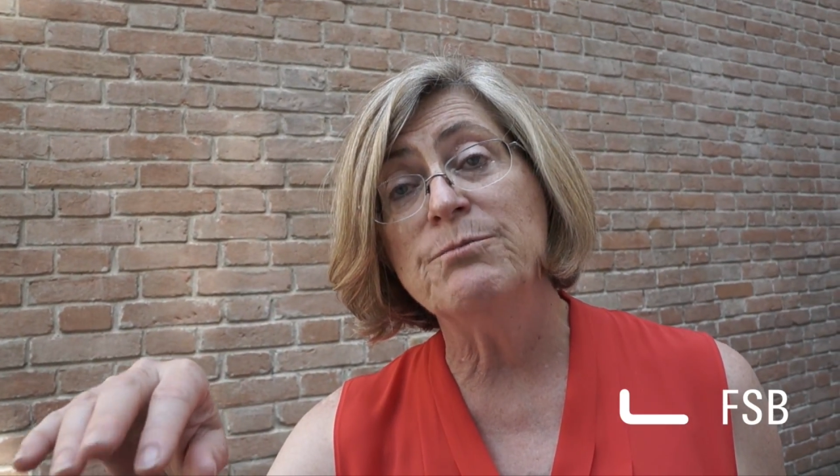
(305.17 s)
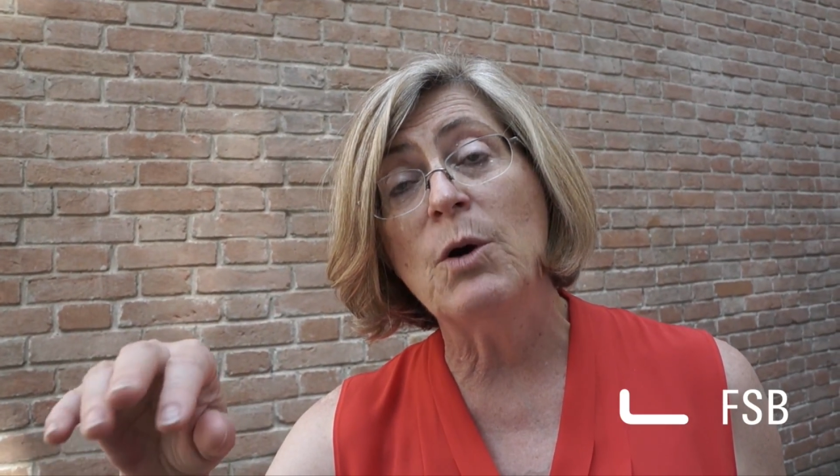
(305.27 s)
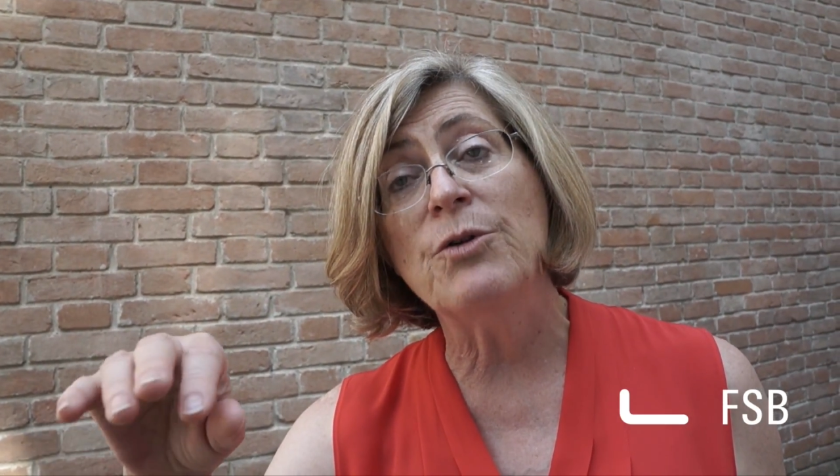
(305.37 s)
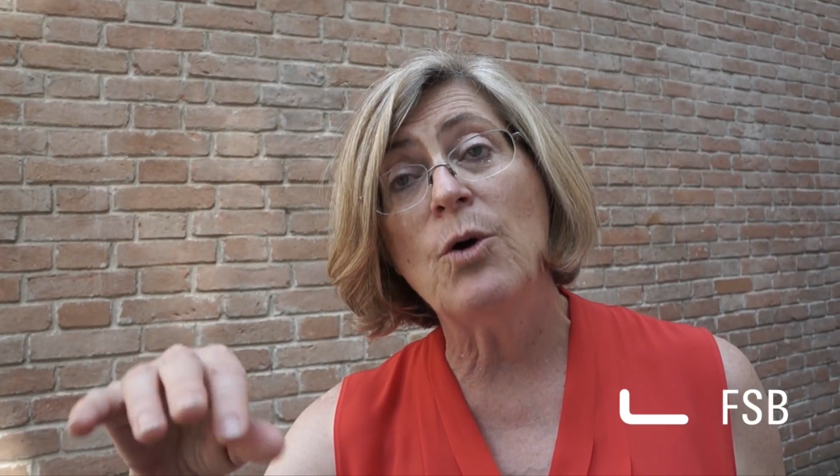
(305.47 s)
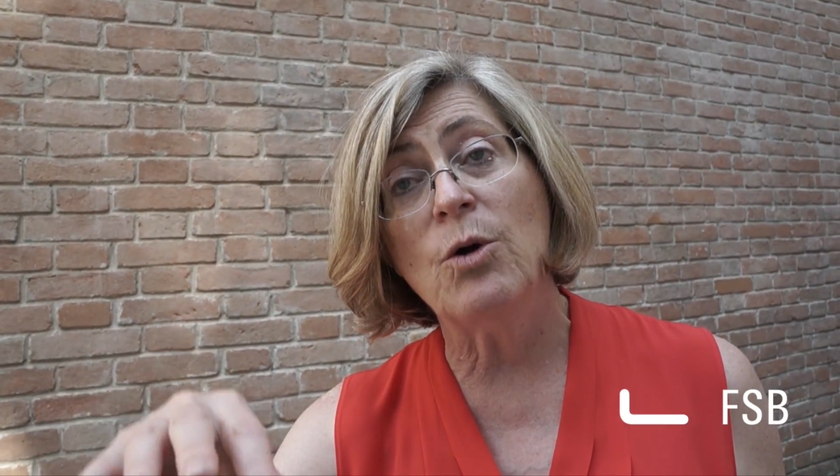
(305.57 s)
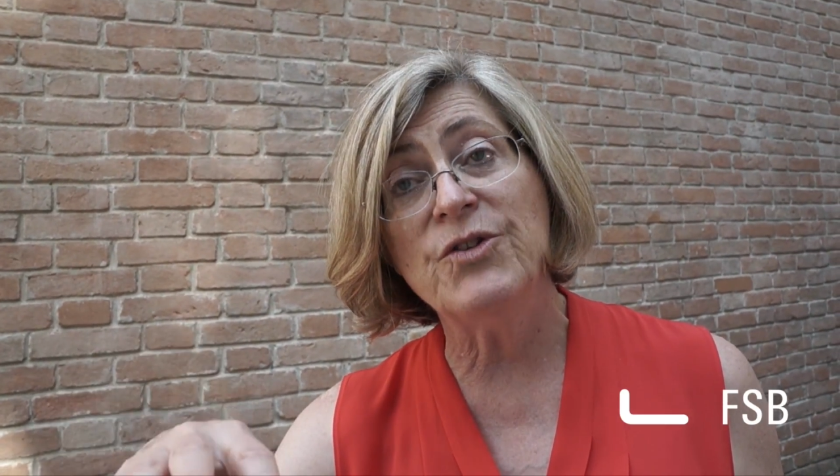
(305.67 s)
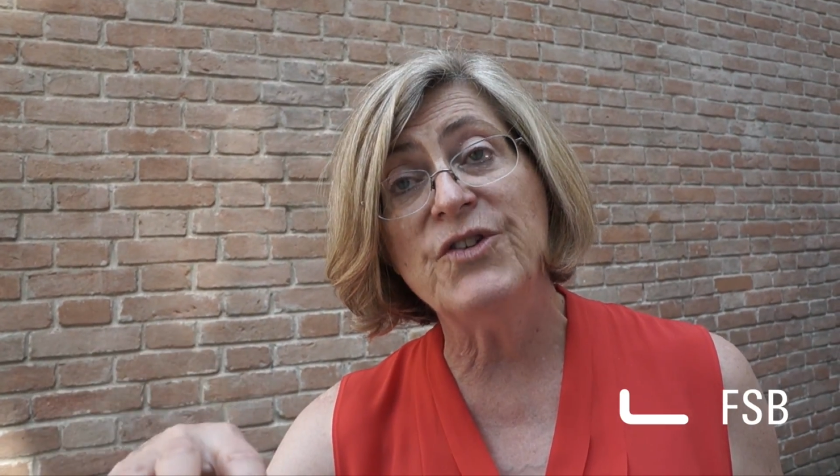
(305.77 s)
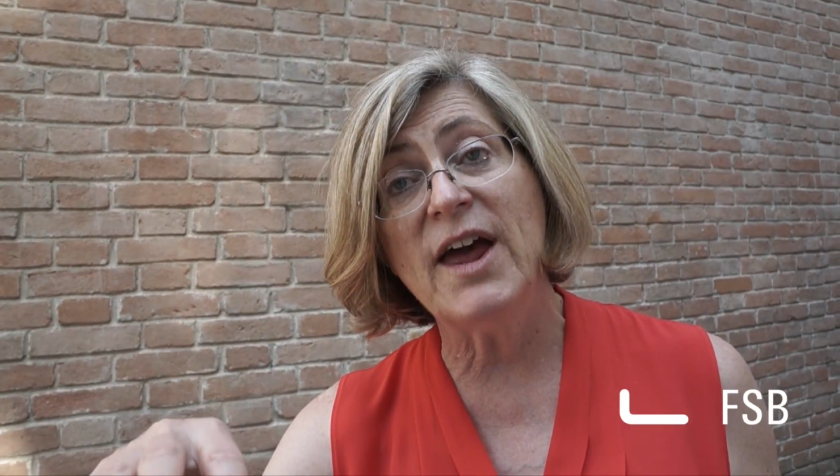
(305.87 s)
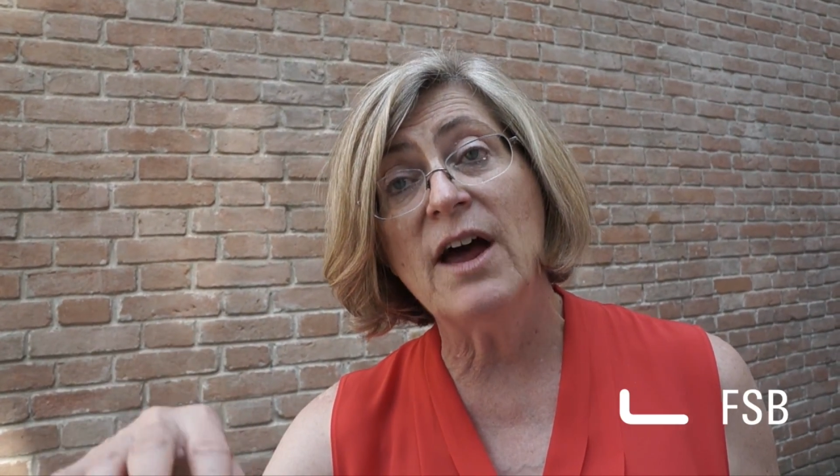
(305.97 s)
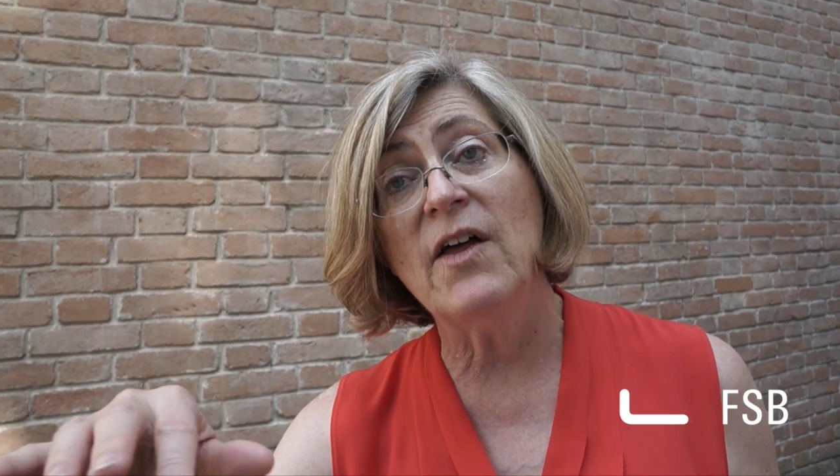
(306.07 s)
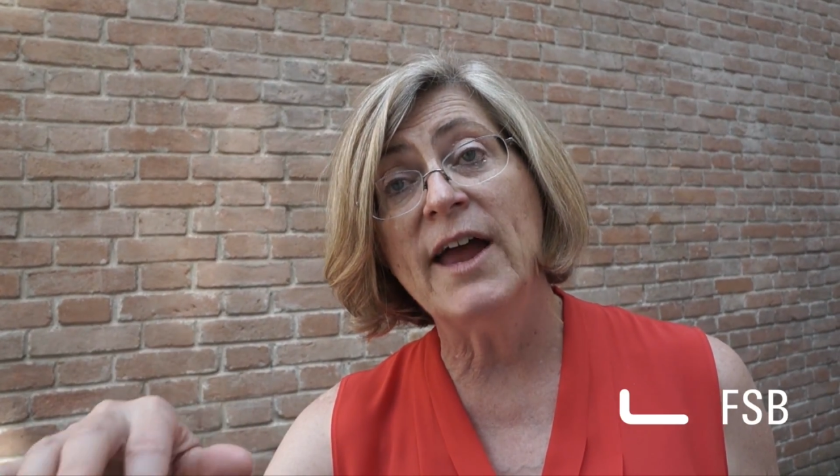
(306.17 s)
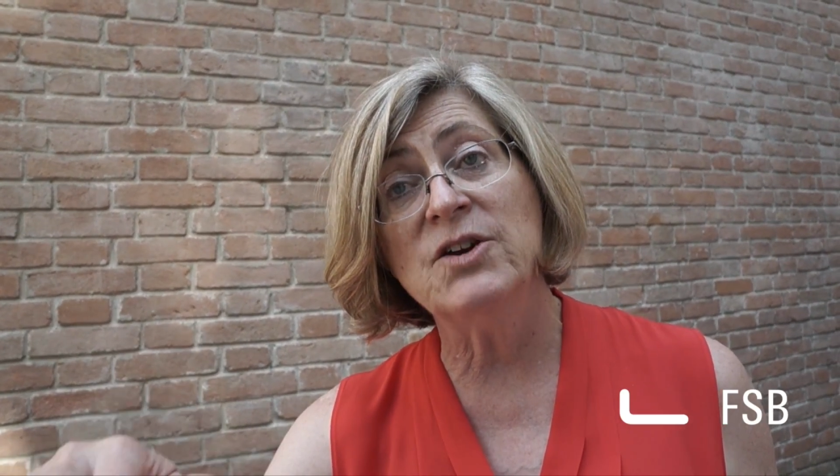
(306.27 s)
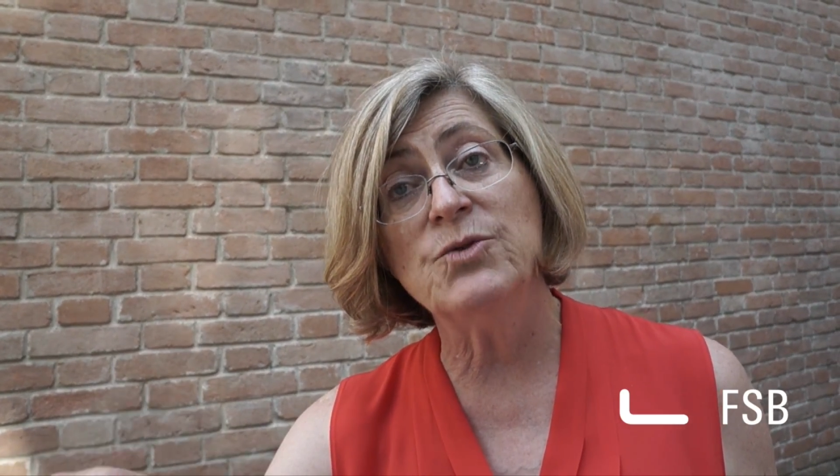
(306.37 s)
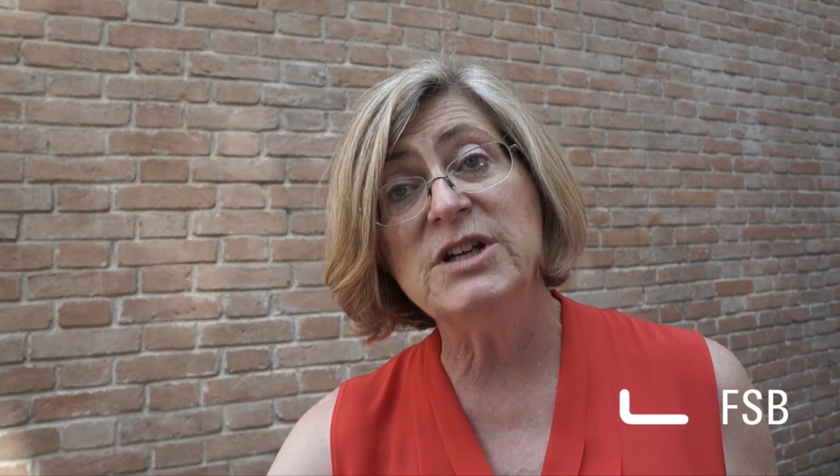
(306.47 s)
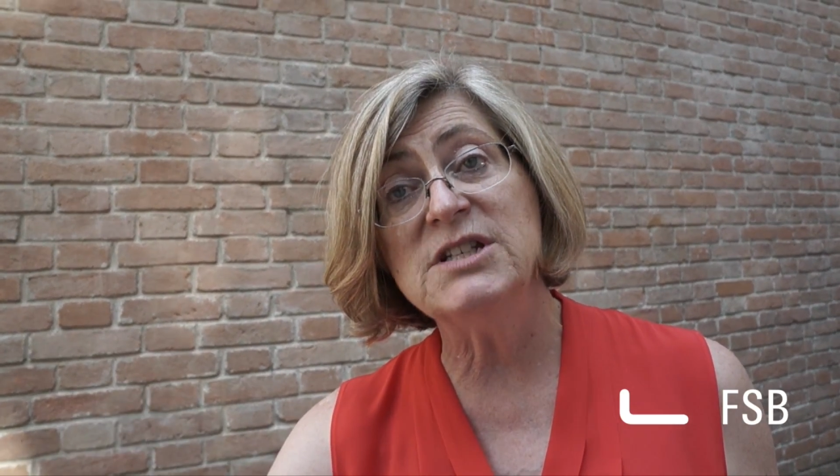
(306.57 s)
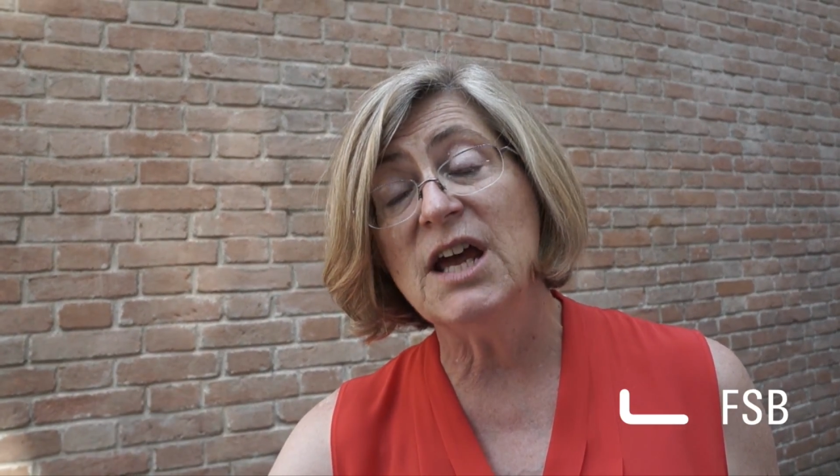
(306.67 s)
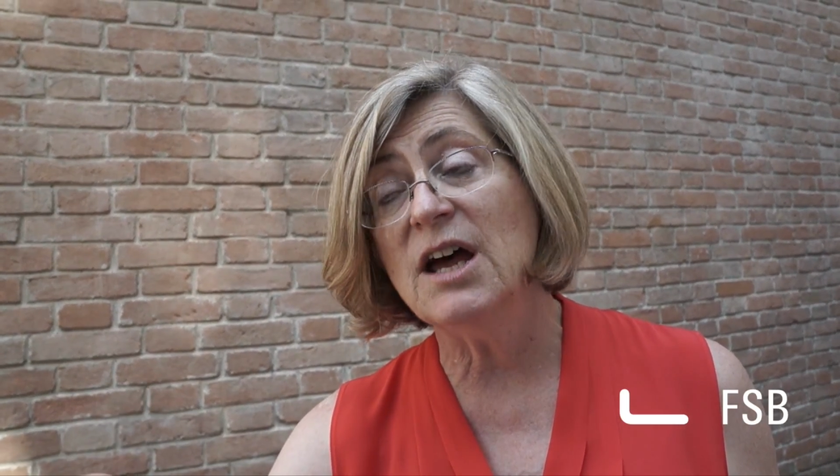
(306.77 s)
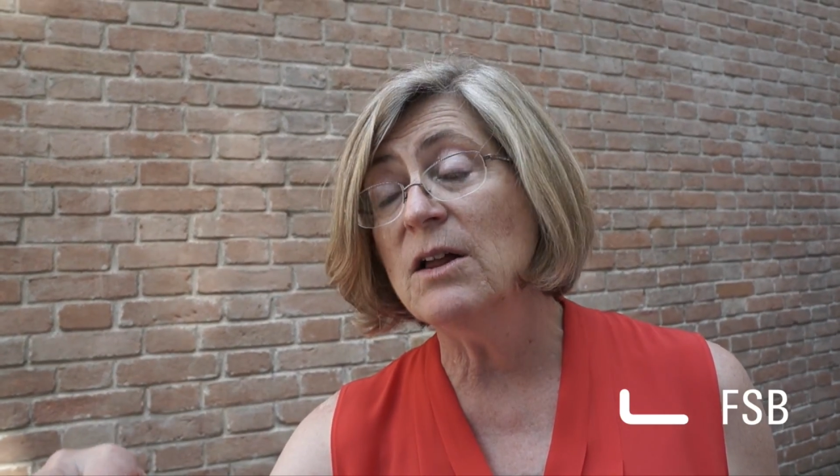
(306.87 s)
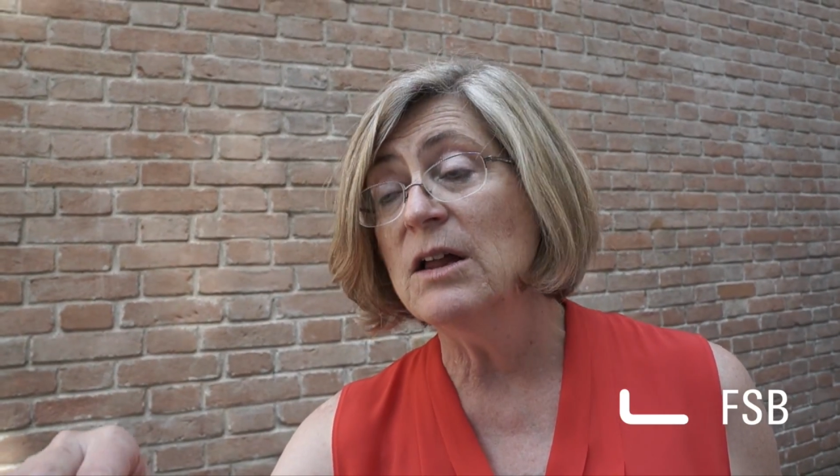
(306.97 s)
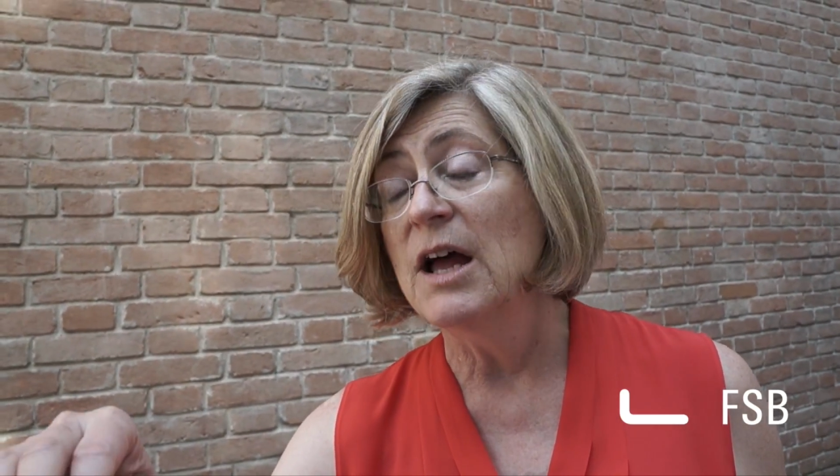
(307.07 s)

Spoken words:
both wholesale and retail.